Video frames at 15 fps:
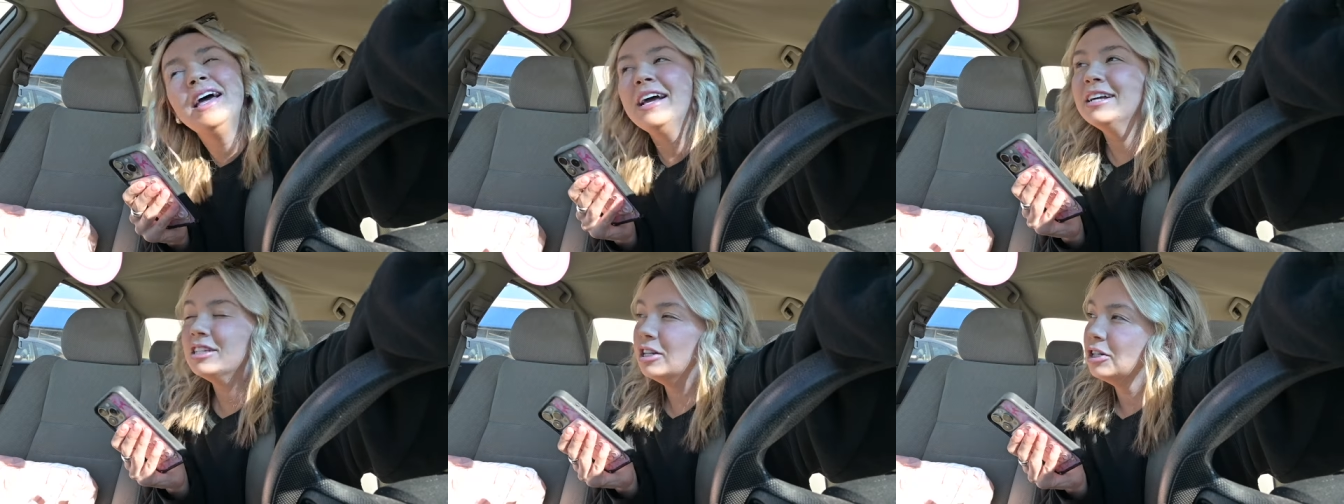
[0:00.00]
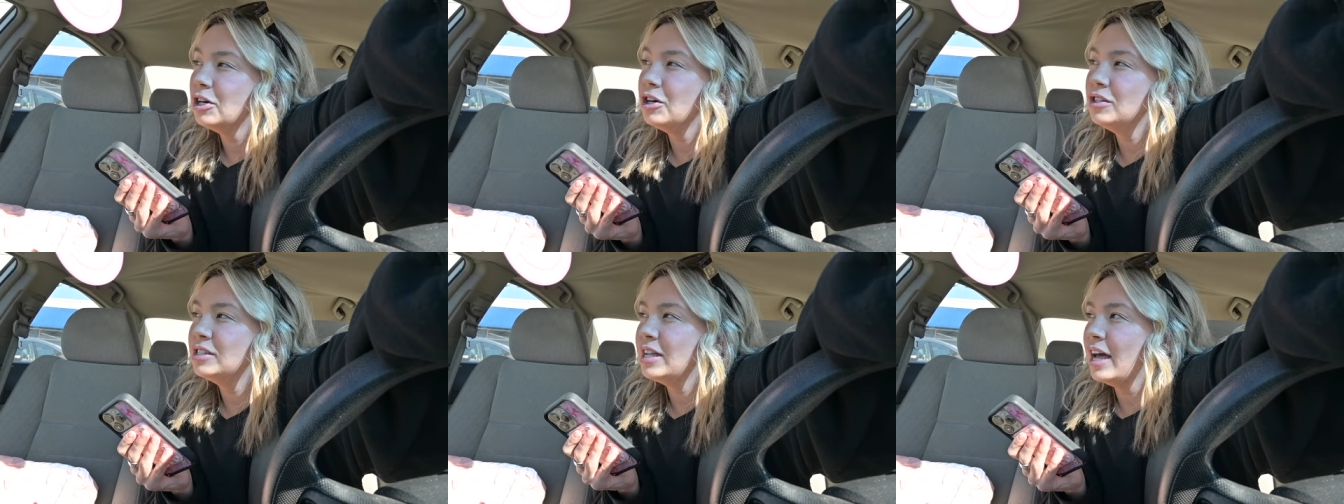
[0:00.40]
Is it a
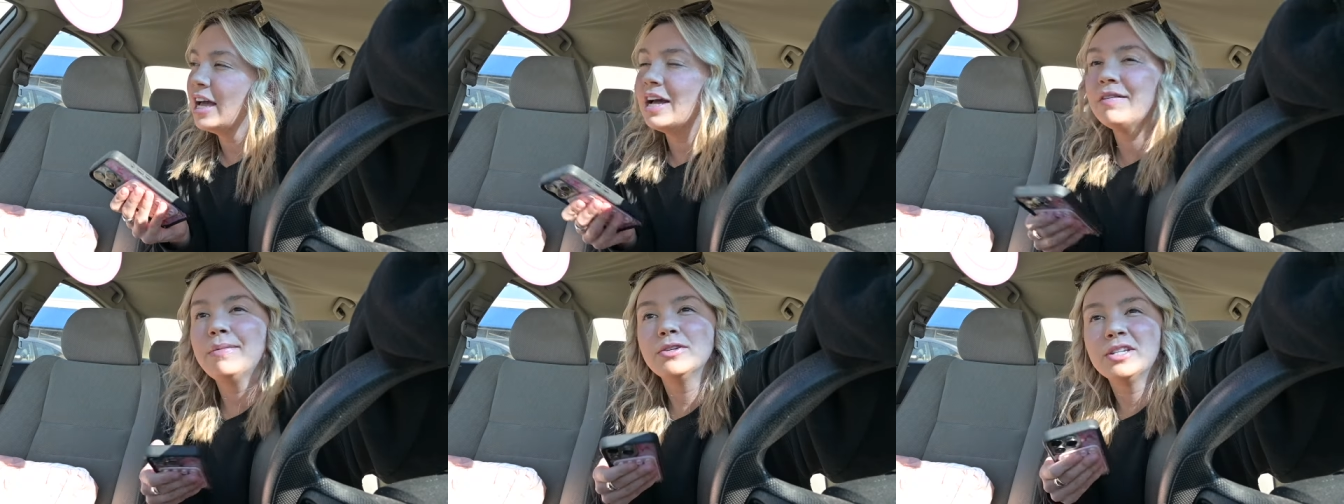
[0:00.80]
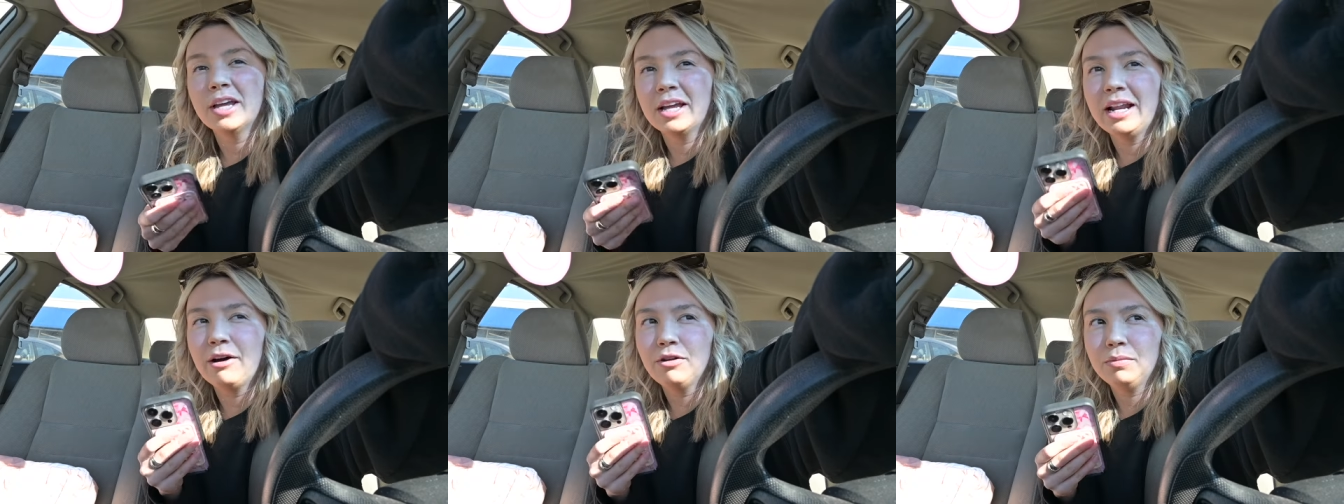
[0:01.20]
girl's day if I'm just
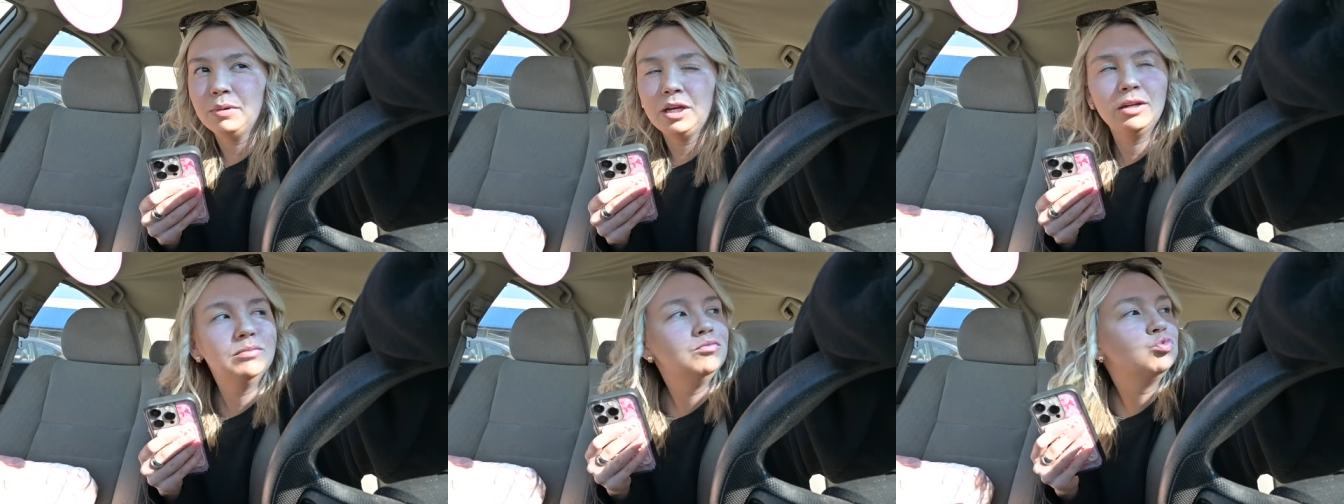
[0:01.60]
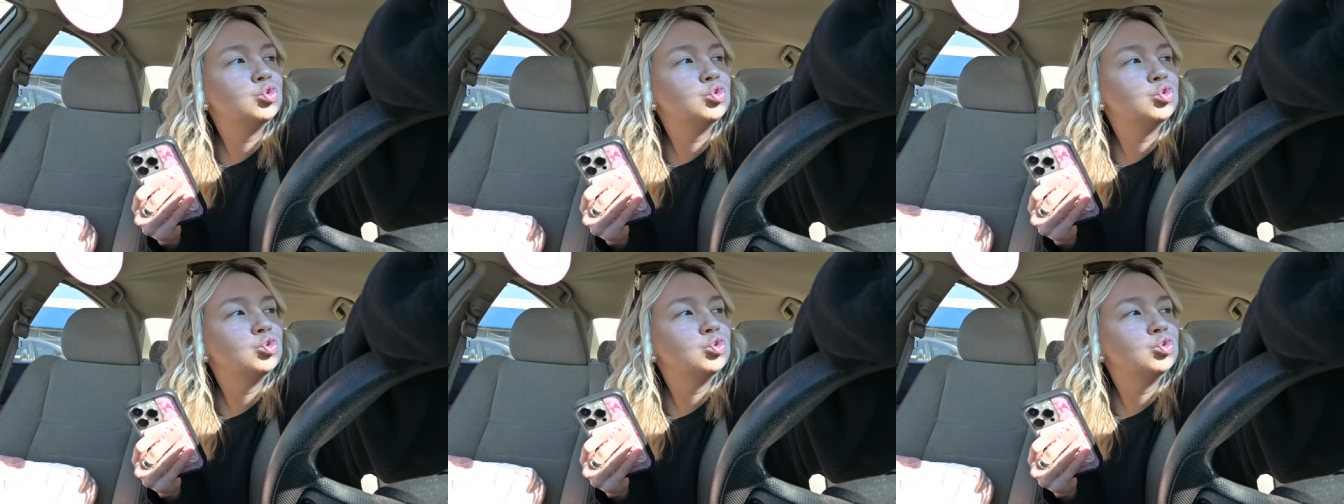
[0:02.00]
hanging out with me?